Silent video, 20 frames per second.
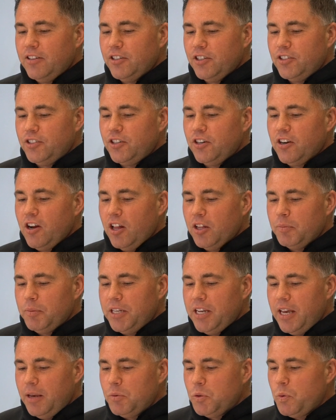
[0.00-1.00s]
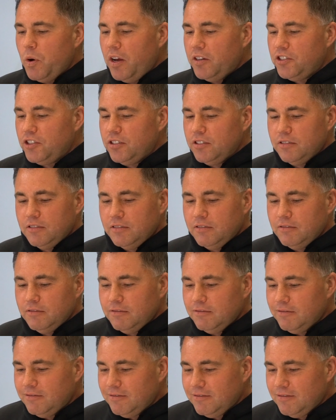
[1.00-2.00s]
Now they're going to start calling me names. Watch.
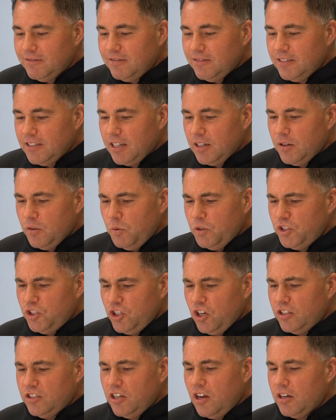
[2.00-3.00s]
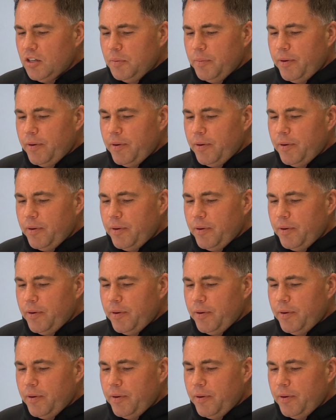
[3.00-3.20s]
Like, what's John